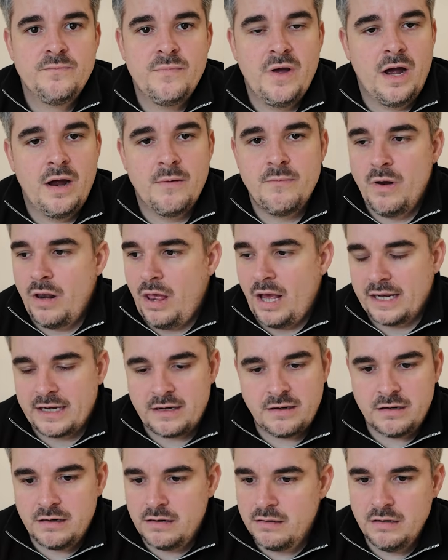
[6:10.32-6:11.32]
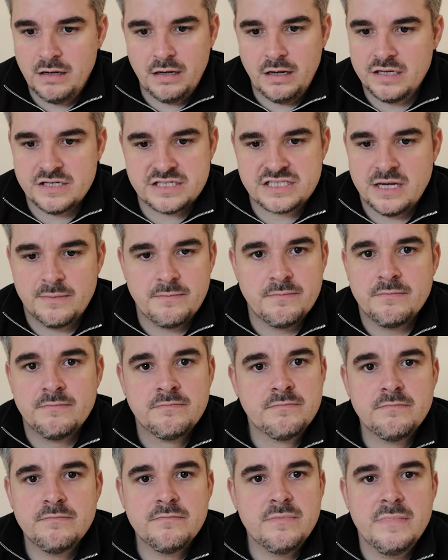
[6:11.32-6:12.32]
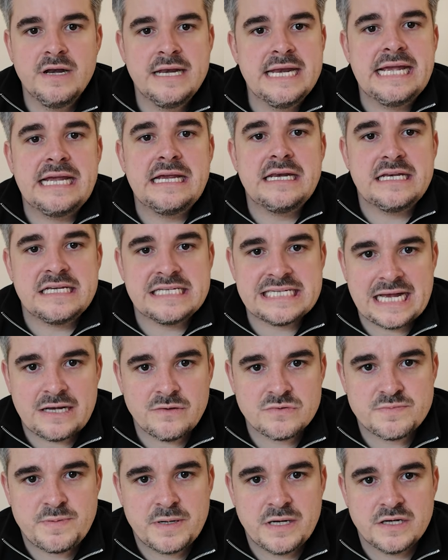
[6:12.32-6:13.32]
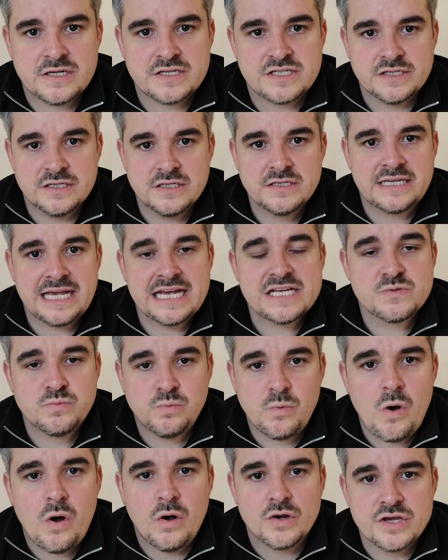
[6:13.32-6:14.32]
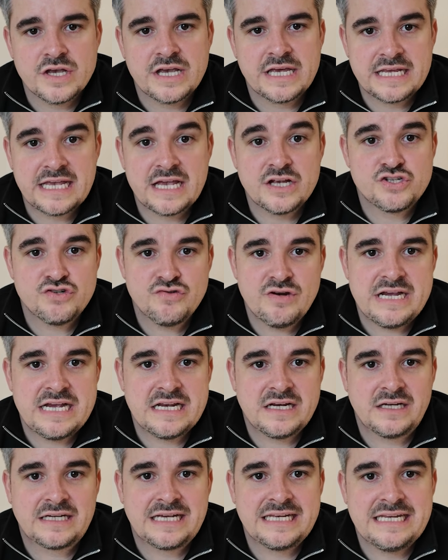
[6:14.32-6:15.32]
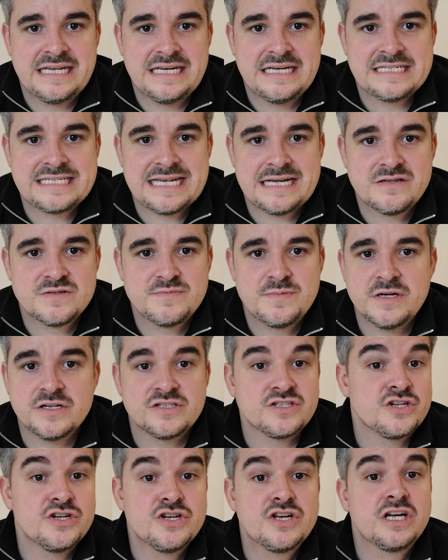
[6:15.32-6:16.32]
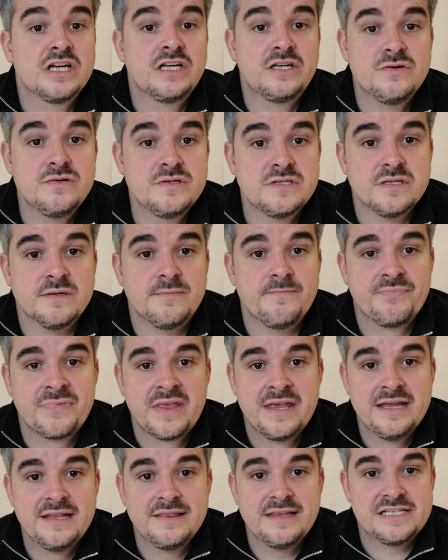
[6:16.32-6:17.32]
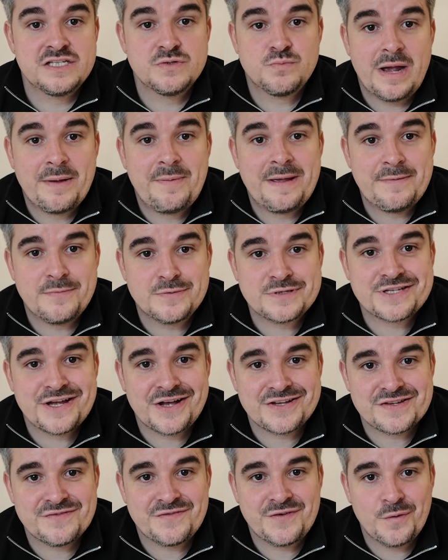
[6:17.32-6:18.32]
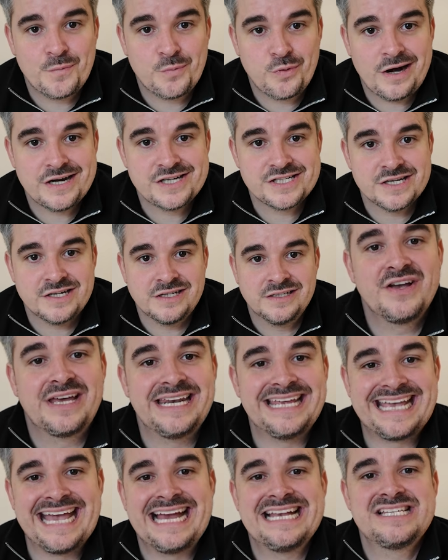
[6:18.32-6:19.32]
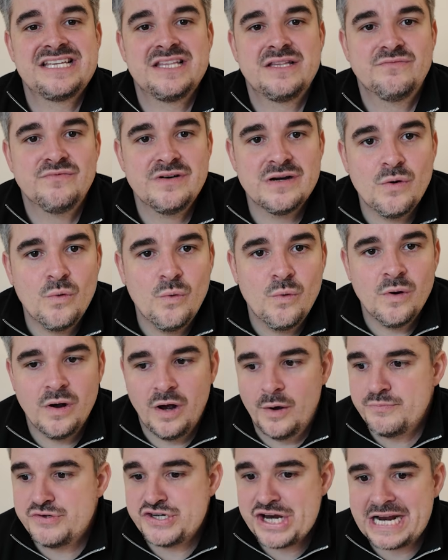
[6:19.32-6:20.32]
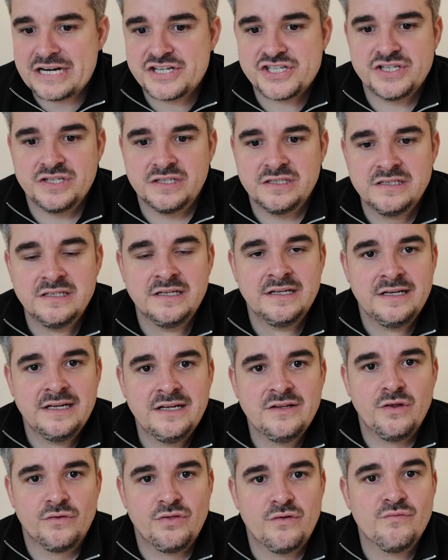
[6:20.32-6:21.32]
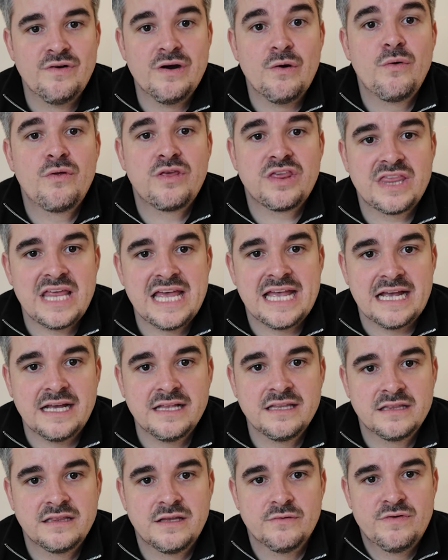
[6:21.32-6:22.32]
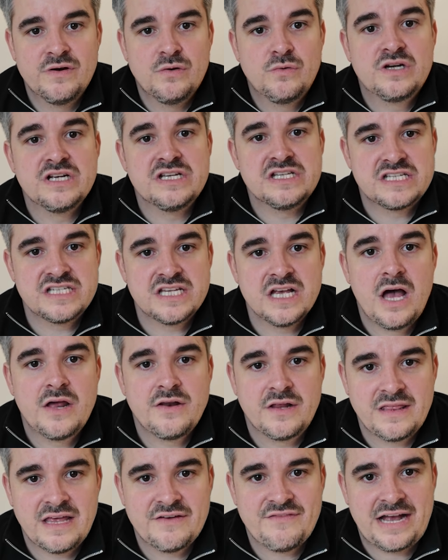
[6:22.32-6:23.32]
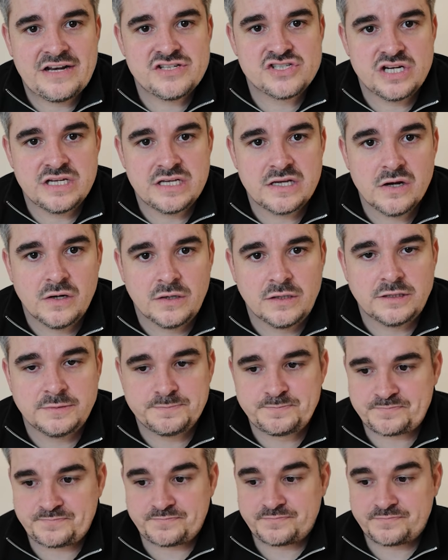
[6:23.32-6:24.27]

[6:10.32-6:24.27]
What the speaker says: like some needy salesperson, guess what? You're going to get treated like a needy salesperson and you're going to lose them. This is where people start to feel pressure. You're going to get to the real objection, the real thing, the real concern that they've actually got,